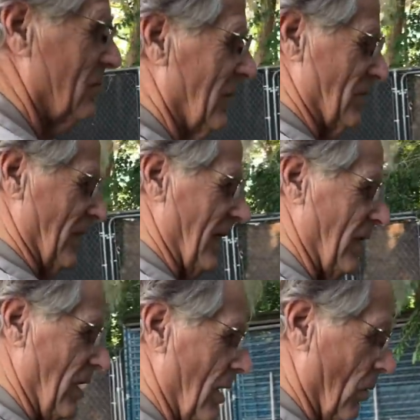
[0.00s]
that's again
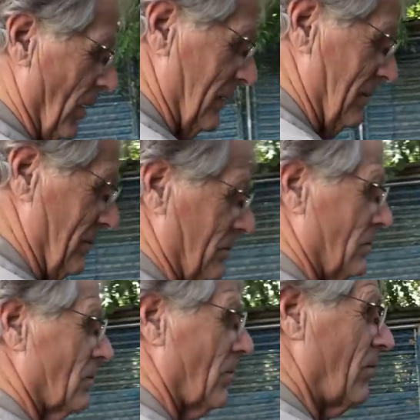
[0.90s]
a young one,
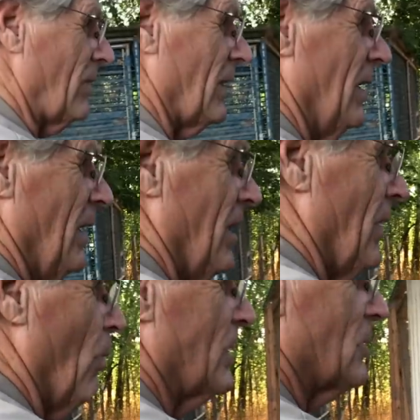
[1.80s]

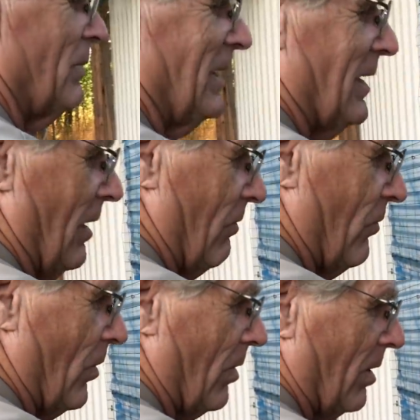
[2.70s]
that wasn't being cared
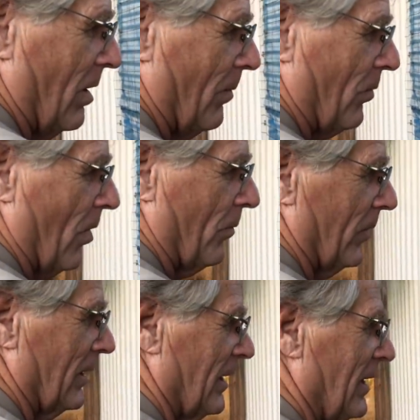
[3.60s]
for
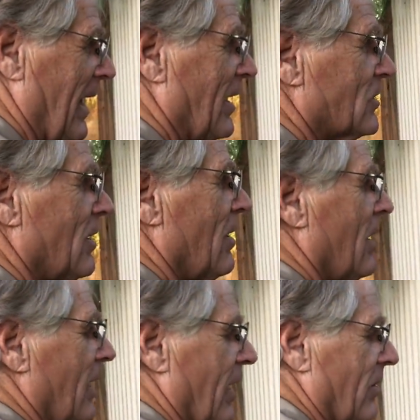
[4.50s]
appropriately and has,
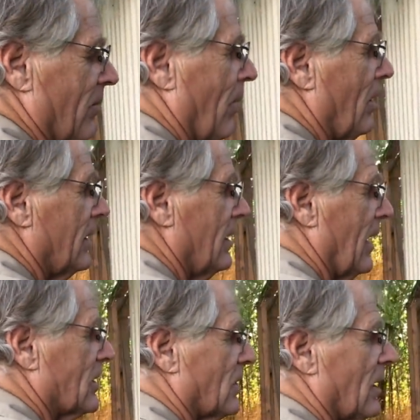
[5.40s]
and the bald eagle
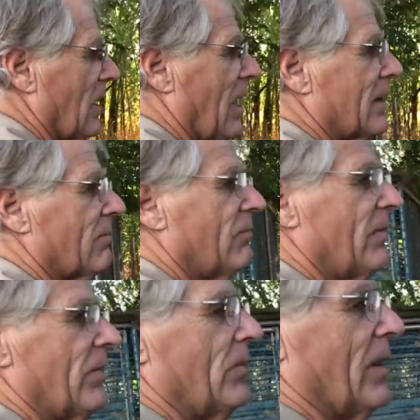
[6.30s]
has a lot of
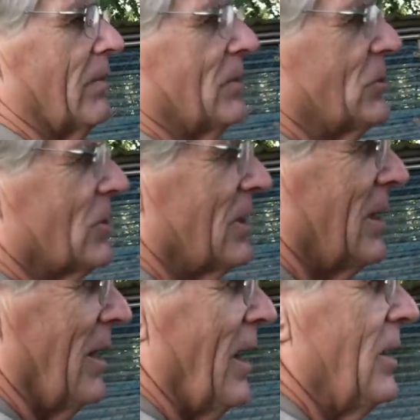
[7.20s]
feather damage.
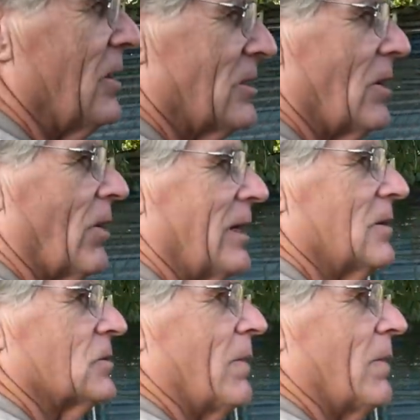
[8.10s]
And you can see our eagles